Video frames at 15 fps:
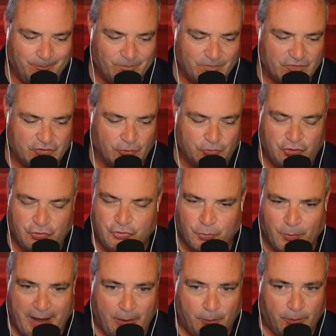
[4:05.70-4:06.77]
So Tutu
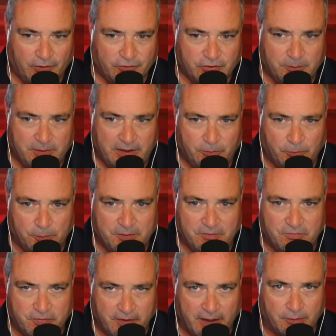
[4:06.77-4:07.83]
Atwell, to me, would be
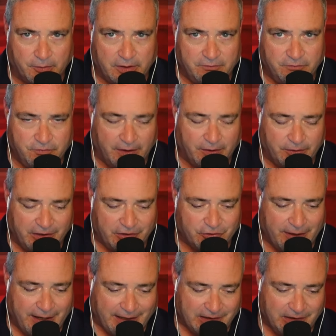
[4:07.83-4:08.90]
very, very
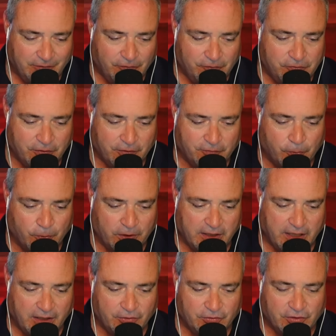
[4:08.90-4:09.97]
attractive if you're the
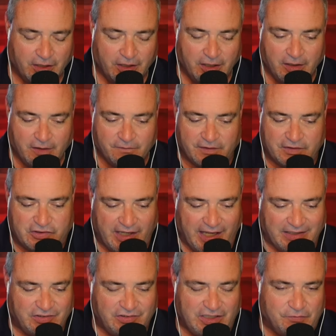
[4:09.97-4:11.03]
49ers. The
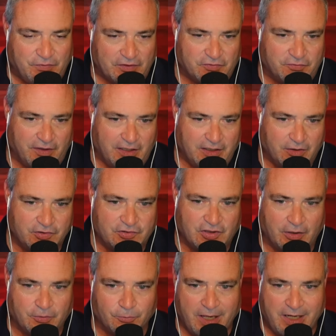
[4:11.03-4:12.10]
Jets defensive end,
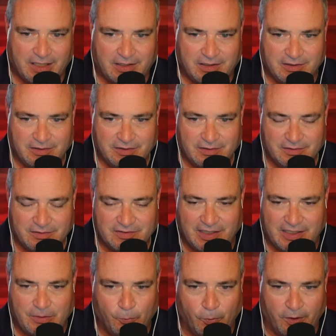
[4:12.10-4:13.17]
Hassan Reddick, said
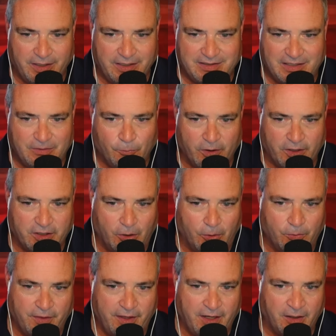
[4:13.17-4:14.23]
he didn't want to
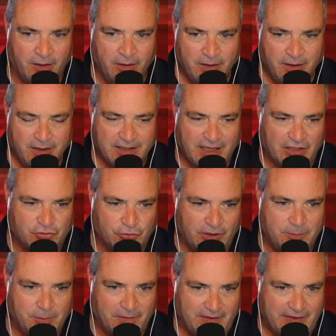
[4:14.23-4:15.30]
go there, got
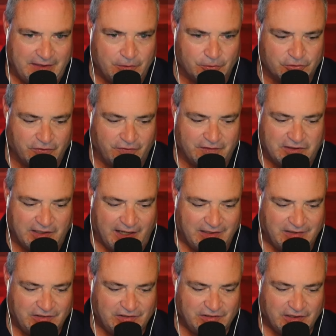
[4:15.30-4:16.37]
traded by the Eagles to the
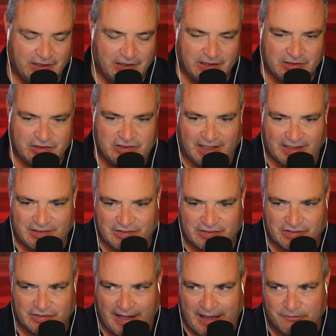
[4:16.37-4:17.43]
Jets.
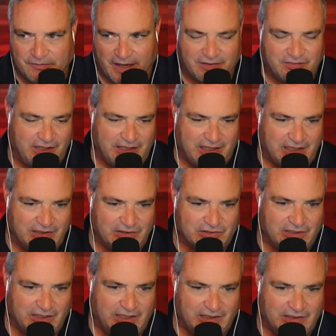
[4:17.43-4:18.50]
Jets have not taken
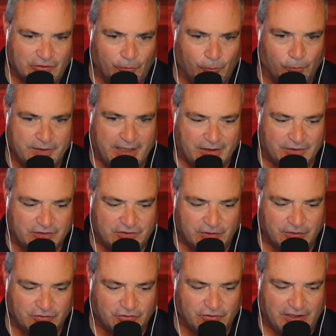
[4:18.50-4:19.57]
his holdout
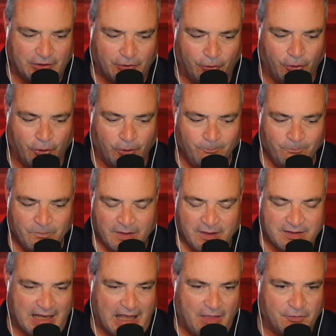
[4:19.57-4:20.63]
seriously at all.
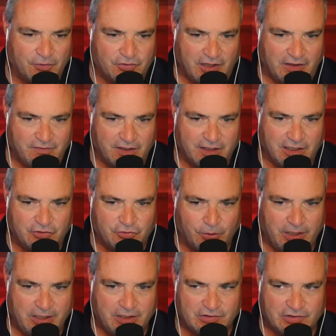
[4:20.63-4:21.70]
Now they're saying they're going to
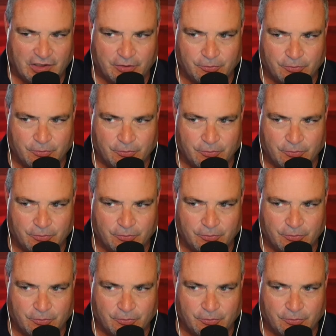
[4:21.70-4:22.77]
trade Hassan Reddick. The
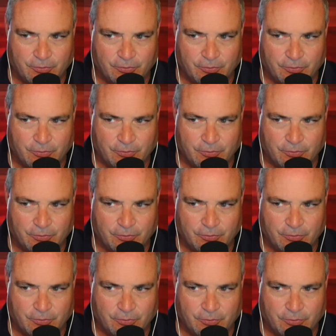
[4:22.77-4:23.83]
Niners badly
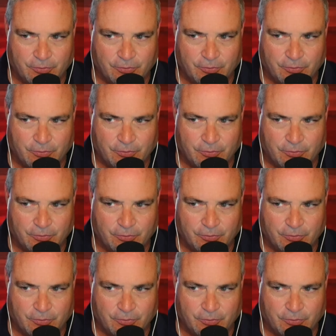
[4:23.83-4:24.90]
need a defensive
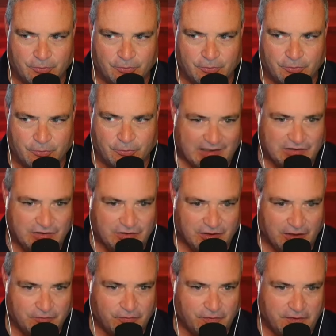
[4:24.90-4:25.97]
end with Drake Jackson
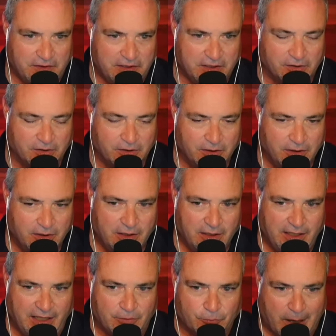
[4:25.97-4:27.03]
done for the year
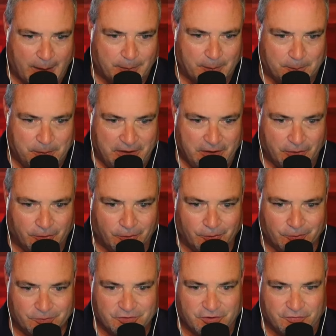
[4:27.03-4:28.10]
and Robert
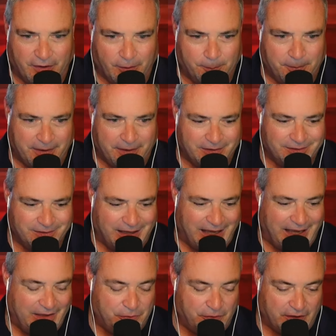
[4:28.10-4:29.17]
Beal developing,
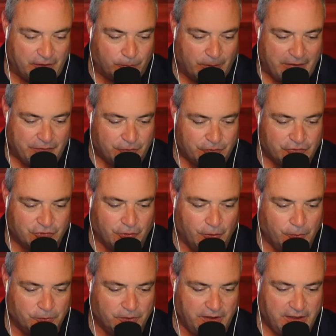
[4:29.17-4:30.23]
I think, rather
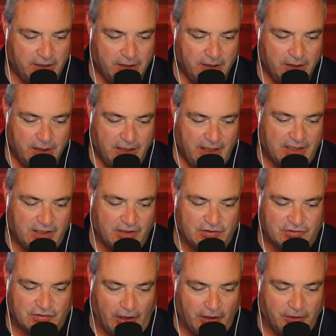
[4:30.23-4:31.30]
slowly. And
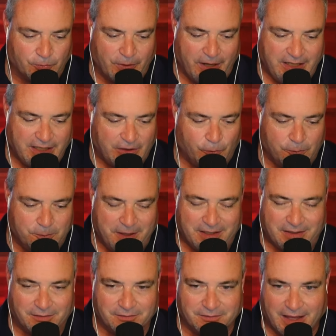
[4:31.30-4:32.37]
Hassan Reddick would make a
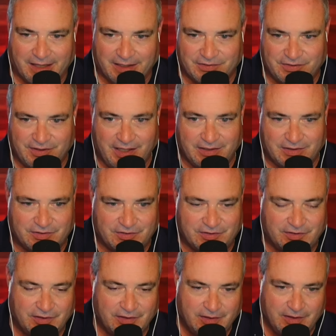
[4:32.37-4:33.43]
lot of sense.
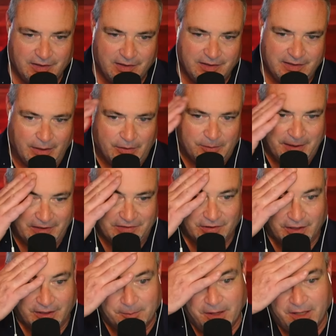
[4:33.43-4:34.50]
Now, he makes a
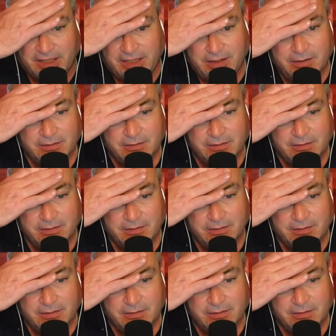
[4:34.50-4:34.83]
lot of money.